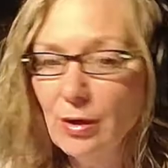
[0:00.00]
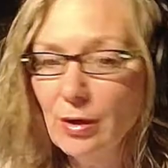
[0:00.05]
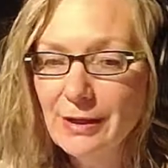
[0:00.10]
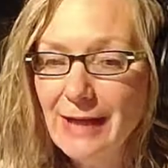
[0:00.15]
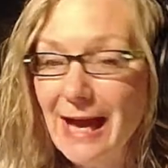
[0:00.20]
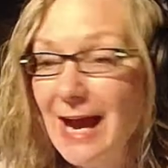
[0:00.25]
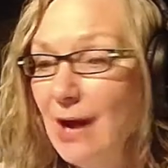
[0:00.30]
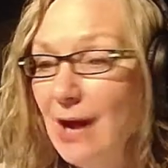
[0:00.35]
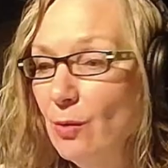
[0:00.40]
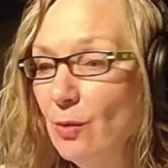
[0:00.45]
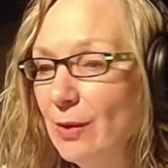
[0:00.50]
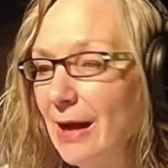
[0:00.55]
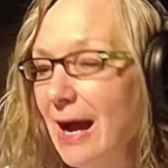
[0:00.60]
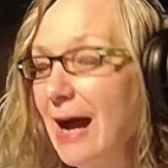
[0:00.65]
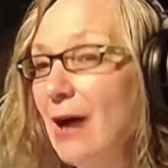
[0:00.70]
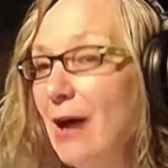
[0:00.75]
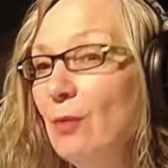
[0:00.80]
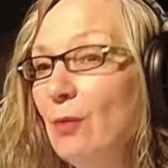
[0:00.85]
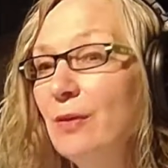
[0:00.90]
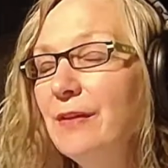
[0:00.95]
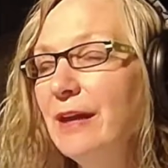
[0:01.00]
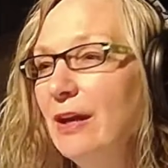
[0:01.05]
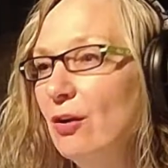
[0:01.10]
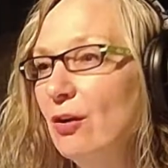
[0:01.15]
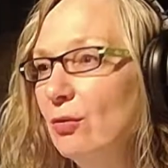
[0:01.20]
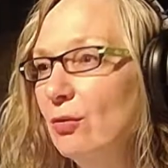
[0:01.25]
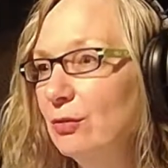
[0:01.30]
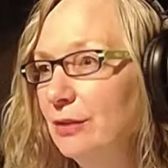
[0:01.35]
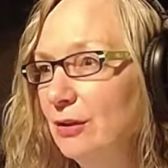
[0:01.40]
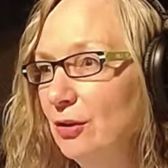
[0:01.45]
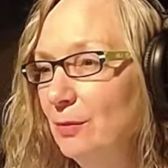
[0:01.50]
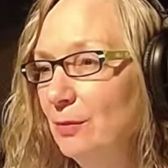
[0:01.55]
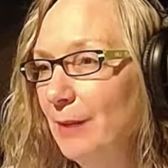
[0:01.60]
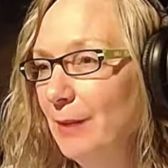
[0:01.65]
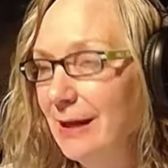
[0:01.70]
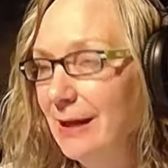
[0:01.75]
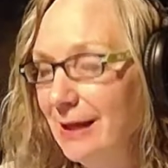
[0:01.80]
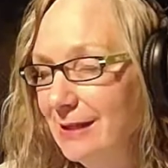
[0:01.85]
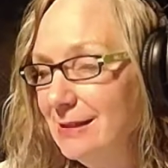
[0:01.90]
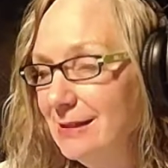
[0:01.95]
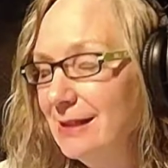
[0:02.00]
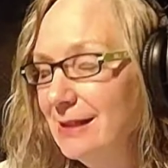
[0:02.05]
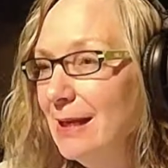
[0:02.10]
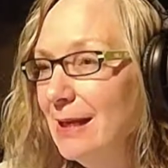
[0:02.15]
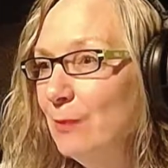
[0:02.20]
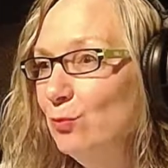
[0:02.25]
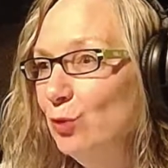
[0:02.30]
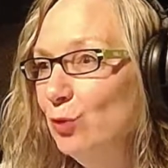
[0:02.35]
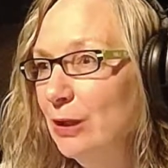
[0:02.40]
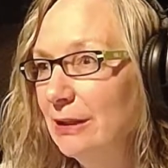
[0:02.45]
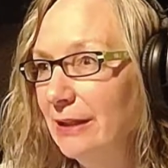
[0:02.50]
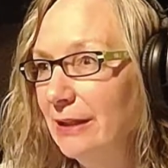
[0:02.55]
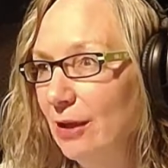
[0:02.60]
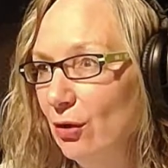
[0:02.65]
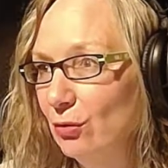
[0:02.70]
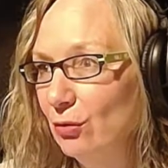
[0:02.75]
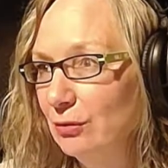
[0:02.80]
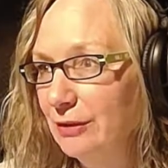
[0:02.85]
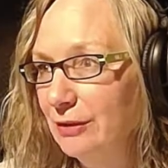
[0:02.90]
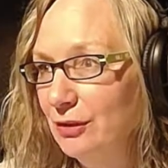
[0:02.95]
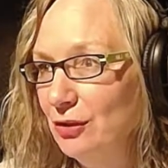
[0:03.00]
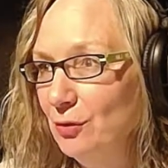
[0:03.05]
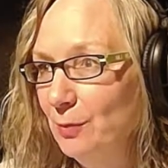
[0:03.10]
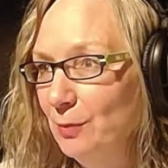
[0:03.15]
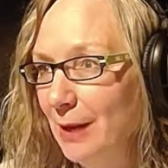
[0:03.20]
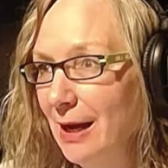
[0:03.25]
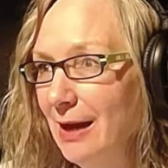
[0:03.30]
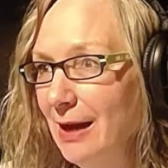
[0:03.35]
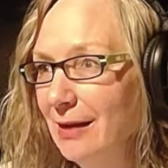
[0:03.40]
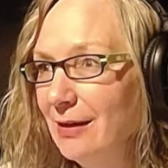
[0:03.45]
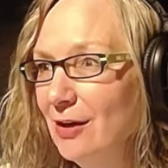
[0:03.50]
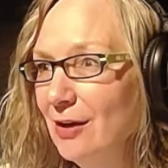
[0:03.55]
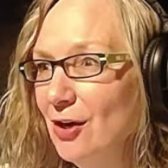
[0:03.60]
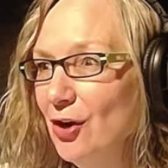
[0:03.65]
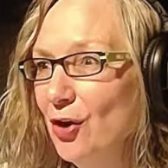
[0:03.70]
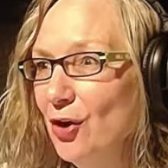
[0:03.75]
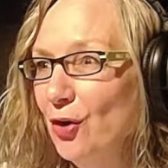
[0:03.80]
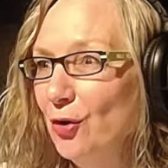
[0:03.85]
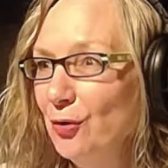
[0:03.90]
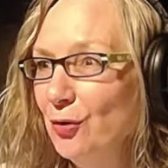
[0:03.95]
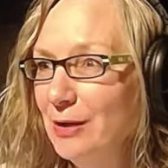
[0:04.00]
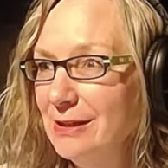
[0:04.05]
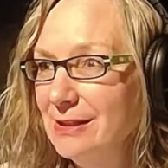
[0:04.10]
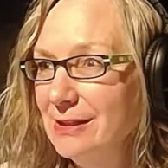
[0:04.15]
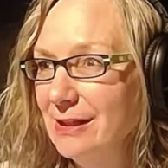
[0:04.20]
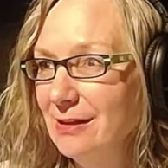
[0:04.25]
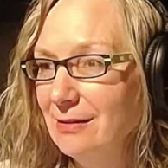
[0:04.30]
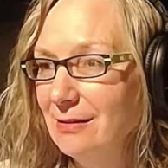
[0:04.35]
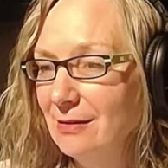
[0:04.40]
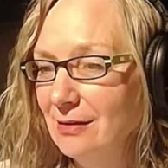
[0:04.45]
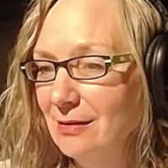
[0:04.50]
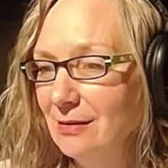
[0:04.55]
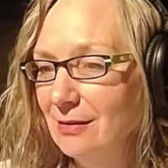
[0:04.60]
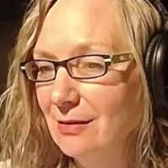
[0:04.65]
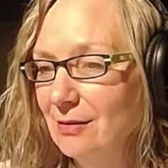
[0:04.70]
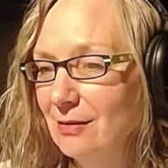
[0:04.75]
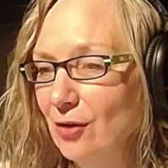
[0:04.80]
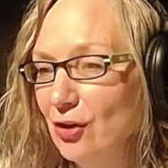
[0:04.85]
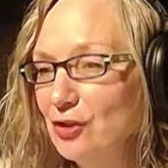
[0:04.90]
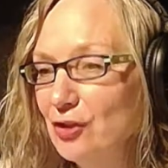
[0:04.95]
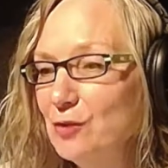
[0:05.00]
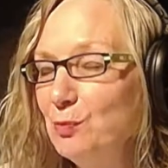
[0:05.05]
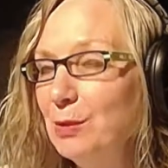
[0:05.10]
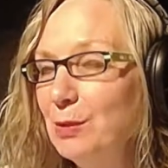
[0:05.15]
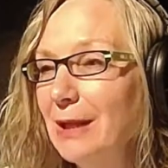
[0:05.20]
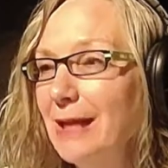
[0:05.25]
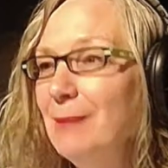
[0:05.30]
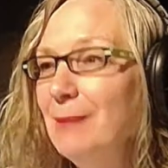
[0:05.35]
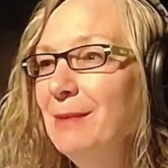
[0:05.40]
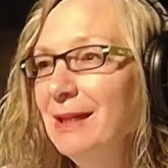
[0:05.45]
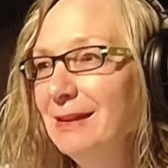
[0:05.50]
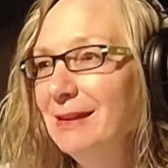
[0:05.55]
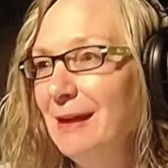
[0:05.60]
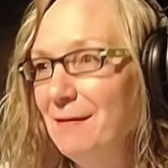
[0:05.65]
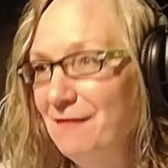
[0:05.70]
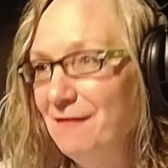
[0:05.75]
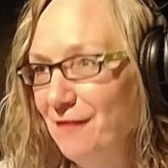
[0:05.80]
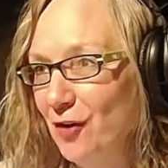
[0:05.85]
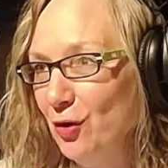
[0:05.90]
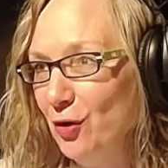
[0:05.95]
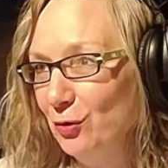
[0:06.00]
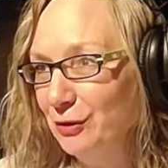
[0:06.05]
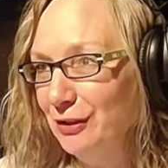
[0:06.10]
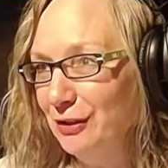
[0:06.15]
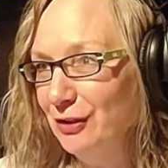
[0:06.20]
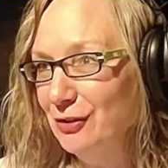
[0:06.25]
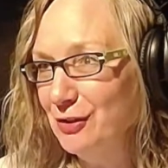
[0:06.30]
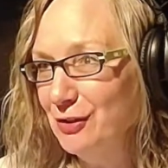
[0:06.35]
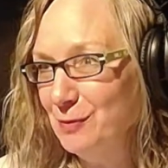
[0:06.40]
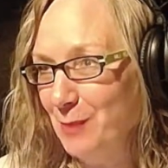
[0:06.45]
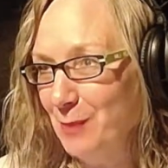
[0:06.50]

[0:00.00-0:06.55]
How are they holding you back? Is it them really holding you back, or is it us blaming them for holding us back?